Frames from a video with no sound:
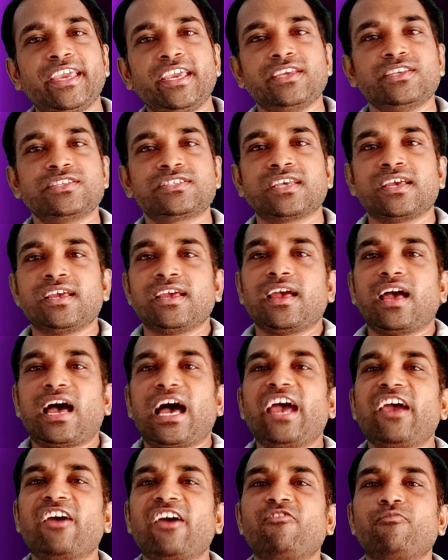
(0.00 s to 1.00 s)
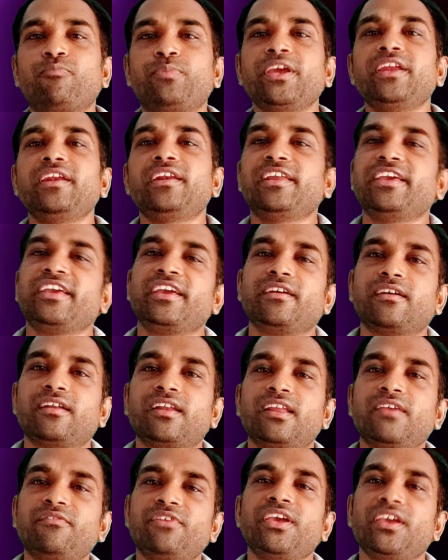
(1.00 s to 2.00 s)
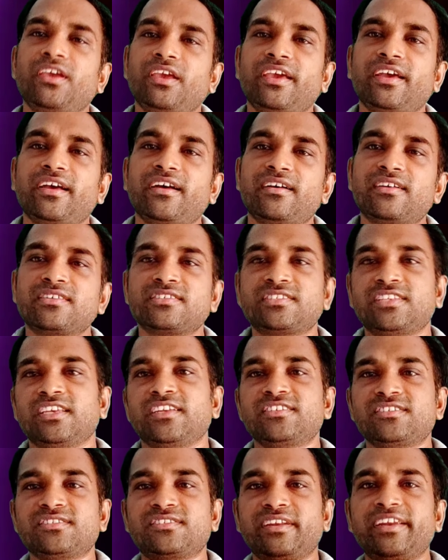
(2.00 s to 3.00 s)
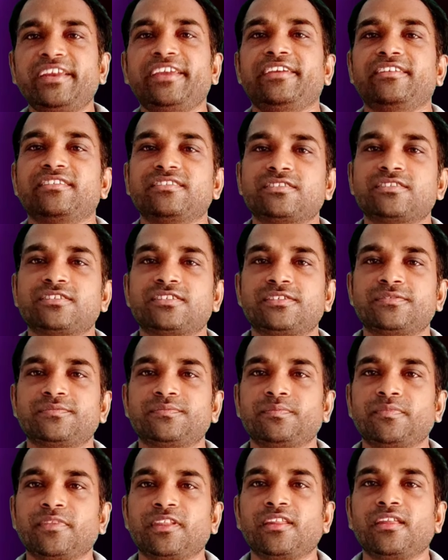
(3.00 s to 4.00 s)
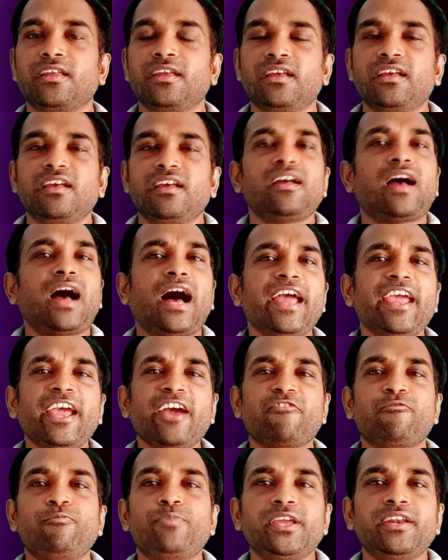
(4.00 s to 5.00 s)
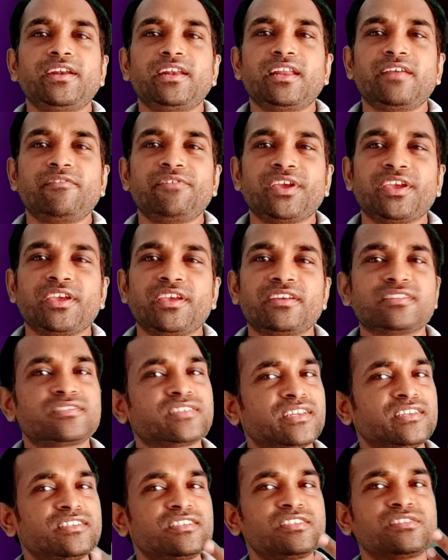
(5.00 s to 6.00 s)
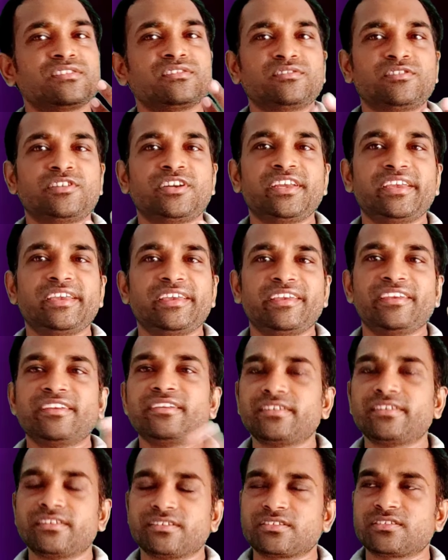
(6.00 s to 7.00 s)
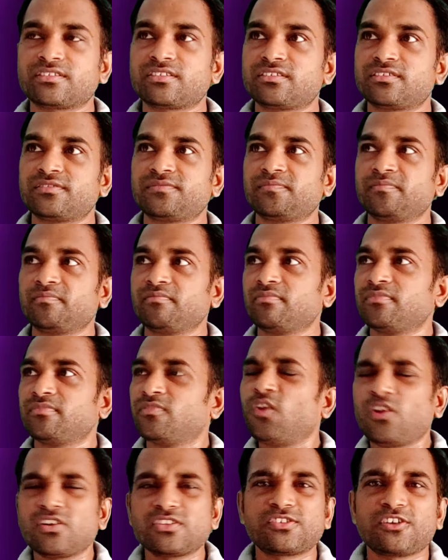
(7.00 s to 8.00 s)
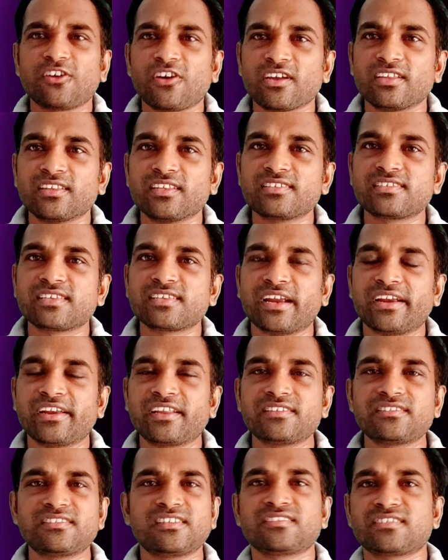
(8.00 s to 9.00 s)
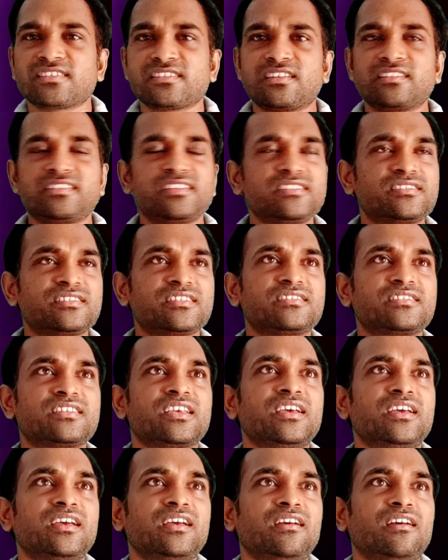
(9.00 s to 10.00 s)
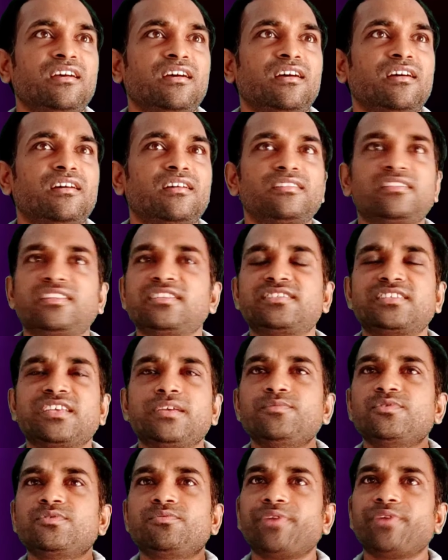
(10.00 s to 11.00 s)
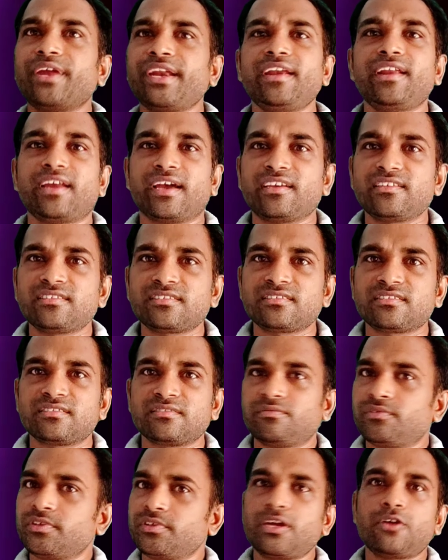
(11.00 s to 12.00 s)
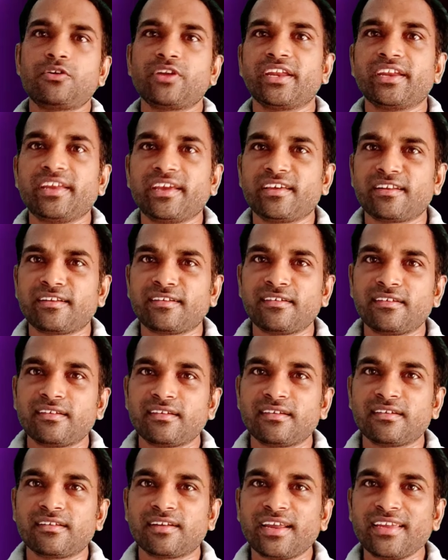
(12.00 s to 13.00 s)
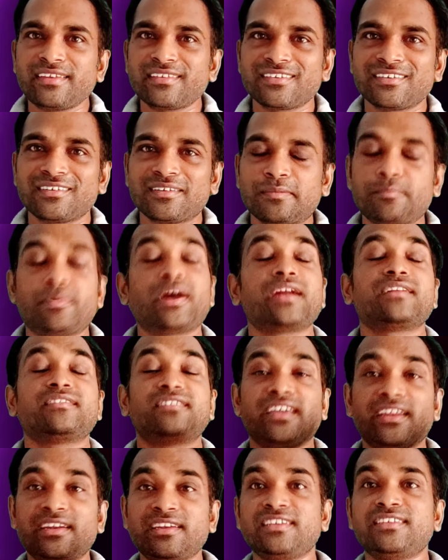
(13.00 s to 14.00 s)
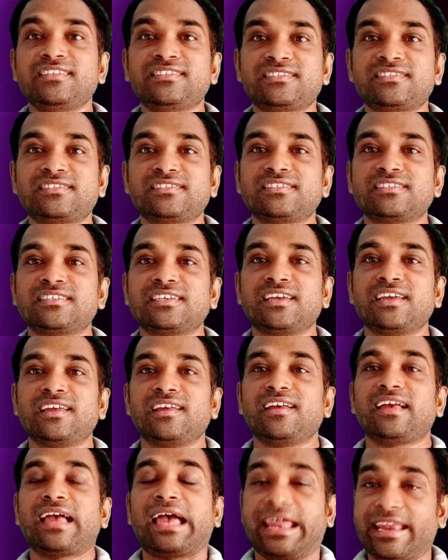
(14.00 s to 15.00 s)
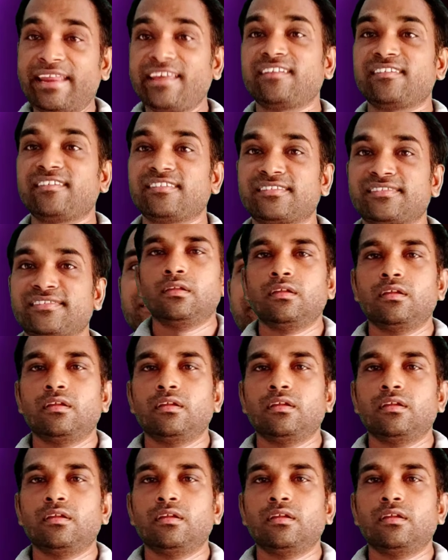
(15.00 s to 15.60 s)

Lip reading: is I have been living here since 3 years. I have been living here since 3 years. What's wrong in this sentence? This seems very nice without any error, right? But there is an error.